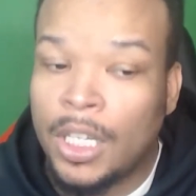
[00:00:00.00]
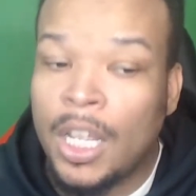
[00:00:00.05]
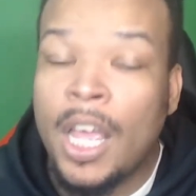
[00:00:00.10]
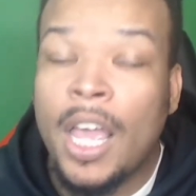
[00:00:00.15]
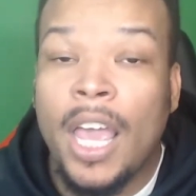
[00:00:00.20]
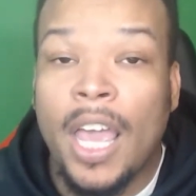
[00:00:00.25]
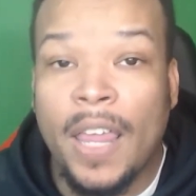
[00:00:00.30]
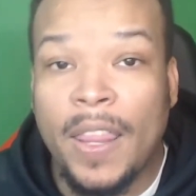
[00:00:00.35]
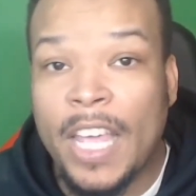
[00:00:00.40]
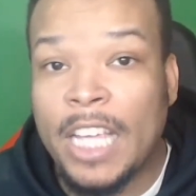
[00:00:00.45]

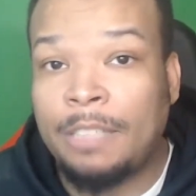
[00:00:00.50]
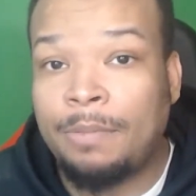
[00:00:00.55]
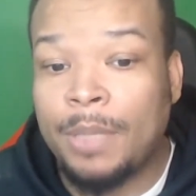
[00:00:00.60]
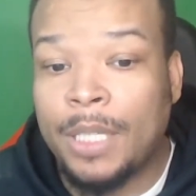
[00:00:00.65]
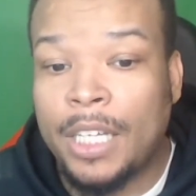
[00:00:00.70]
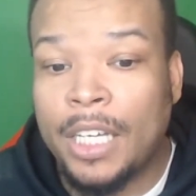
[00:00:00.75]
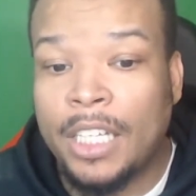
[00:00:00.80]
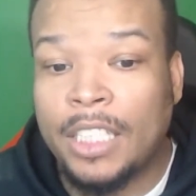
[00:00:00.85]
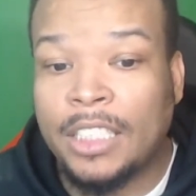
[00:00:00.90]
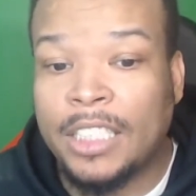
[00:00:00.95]
And that's
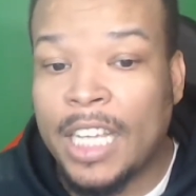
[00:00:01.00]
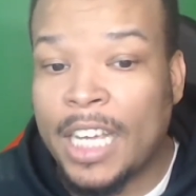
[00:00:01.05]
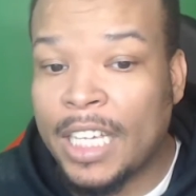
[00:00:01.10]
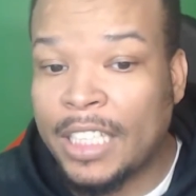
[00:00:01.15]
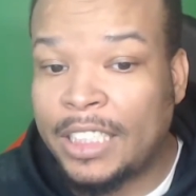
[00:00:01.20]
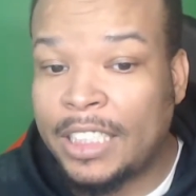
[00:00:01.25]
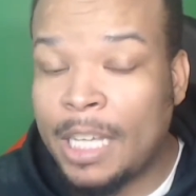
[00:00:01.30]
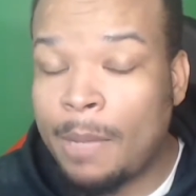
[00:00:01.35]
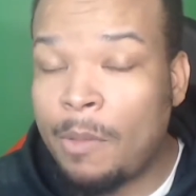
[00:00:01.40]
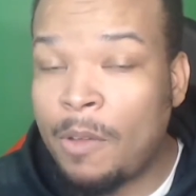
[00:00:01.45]
because, like I
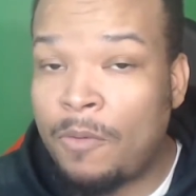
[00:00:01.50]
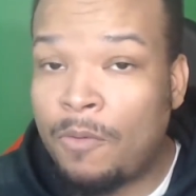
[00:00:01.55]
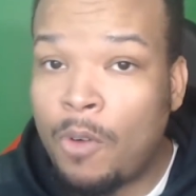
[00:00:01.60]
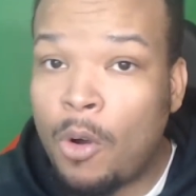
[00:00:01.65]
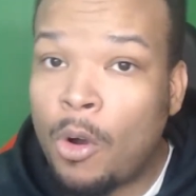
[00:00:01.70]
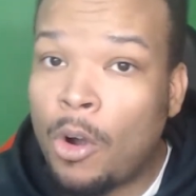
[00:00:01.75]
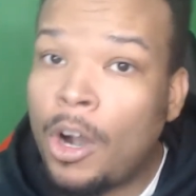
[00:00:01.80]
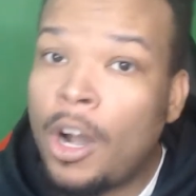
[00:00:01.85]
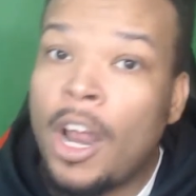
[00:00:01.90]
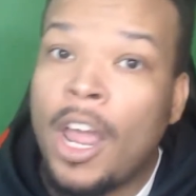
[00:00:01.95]
said
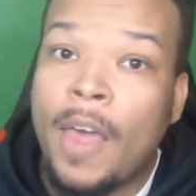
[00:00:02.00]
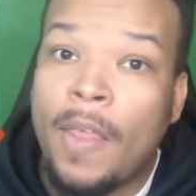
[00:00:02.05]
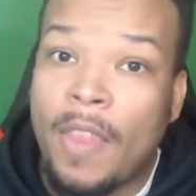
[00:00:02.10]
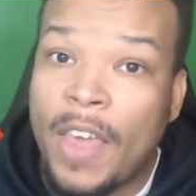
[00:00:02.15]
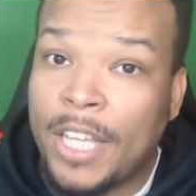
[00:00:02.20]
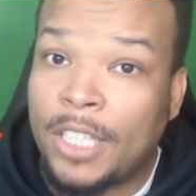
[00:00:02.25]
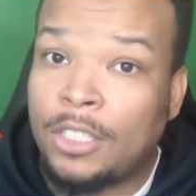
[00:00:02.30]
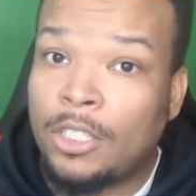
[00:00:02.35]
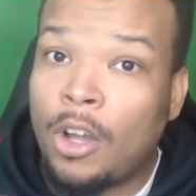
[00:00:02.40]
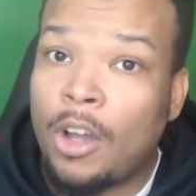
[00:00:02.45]
before, they
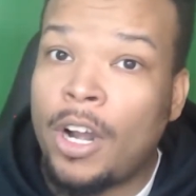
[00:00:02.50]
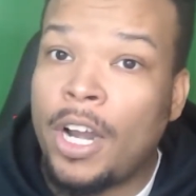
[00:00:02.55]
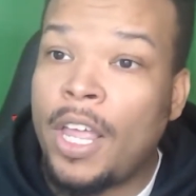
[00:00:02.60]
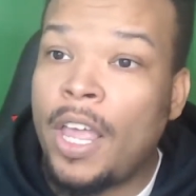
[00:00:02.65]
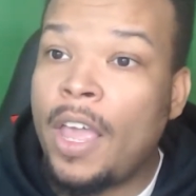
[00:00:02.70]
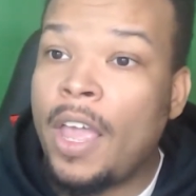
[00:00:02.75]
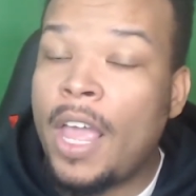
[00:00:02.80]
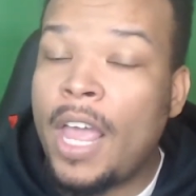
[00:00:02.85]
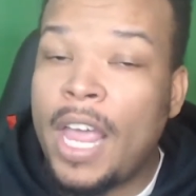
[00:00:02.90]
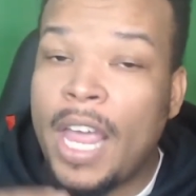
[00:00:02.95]
started
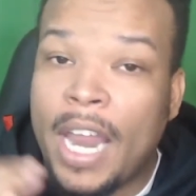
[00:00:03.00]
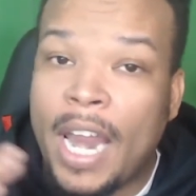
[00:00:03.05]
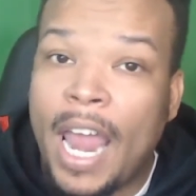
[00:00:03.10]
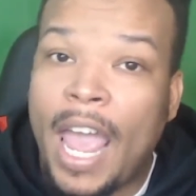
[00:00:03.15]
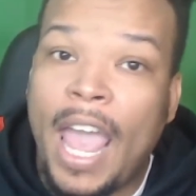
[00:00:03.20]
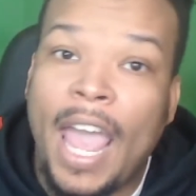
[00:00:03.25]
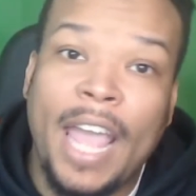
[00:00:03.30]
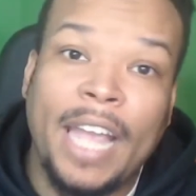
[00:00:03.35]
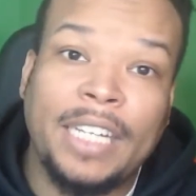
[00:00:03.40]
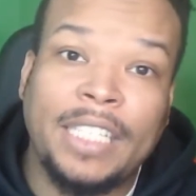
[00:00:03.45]

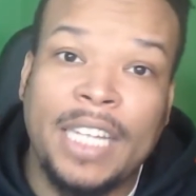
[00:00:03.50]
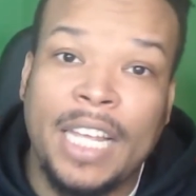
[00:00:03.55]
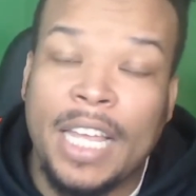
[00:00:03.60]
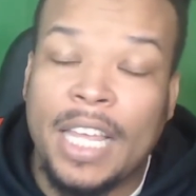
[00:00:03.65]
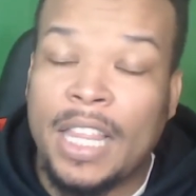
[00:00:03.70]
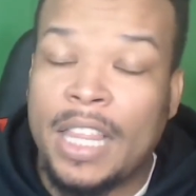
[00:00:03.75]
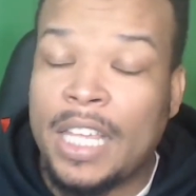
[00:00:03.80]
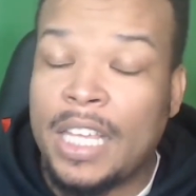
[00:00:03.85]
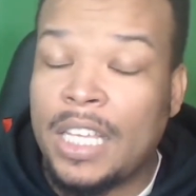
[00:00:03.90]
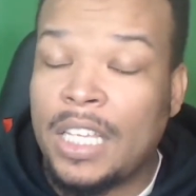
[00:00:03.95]
enacting
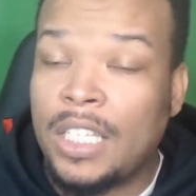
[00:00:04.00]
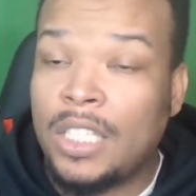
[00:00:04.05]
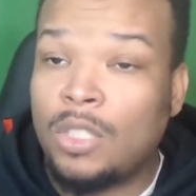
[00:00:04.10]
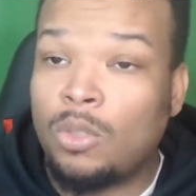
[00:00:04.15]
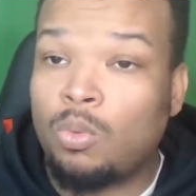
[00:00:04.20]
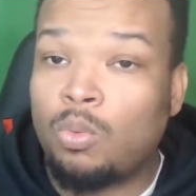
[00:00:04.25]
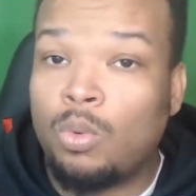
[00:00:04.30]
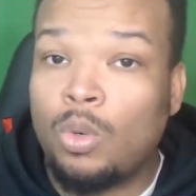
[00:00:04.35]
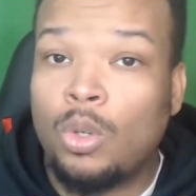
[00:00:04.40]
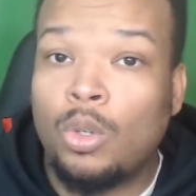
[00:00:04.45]
these
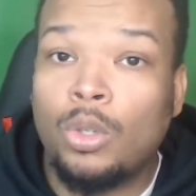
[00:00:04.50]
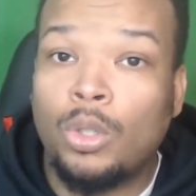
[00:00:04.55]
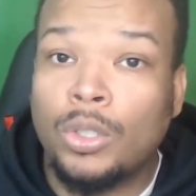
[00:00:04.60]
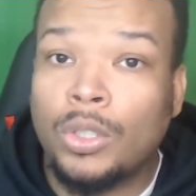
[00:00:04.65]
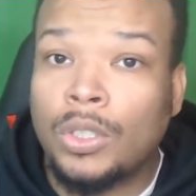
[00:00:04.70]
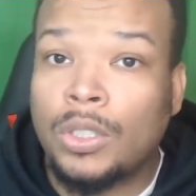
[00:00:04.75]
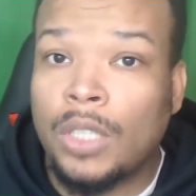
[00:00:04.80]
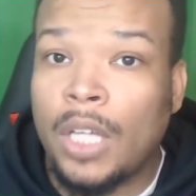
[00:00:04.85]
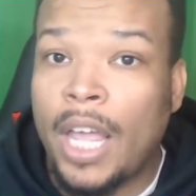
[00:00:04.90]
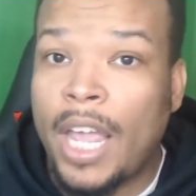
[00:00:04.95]
rules
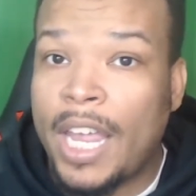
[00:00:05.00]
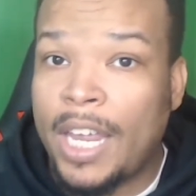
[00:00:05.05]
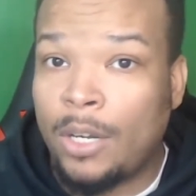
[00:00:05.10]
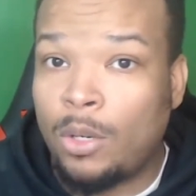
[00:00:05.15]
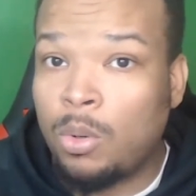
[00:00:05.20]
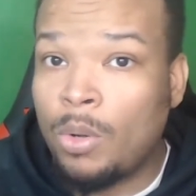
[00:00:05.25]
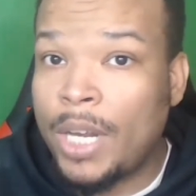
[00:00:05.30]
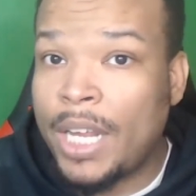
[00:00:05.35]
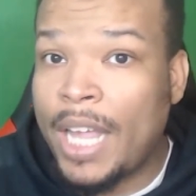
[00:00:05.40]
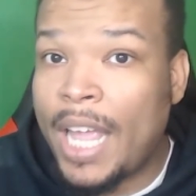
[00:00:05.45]
in
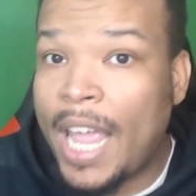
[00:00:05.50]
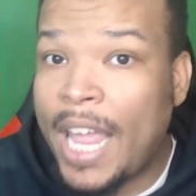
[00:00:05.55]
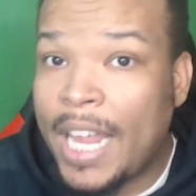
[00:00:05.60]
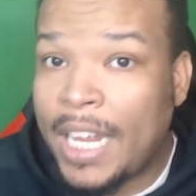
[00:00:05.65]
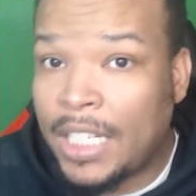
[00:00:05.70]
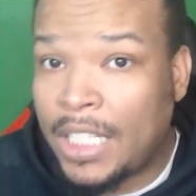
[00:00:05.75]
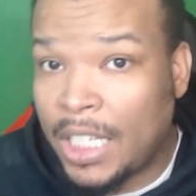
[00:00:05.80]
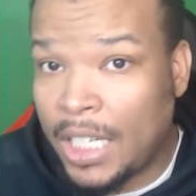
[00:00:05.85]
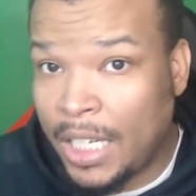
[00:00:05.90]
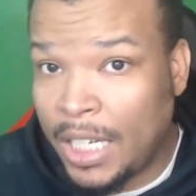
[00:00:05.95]

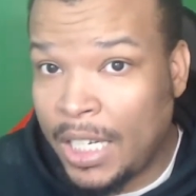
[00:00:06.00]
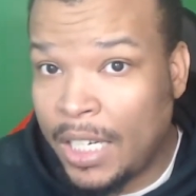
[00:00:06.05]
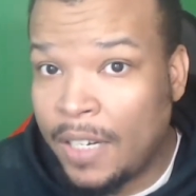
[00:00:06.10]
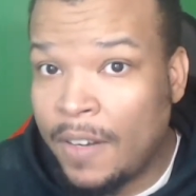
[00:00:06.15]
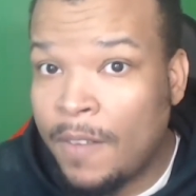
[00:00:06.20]
2018.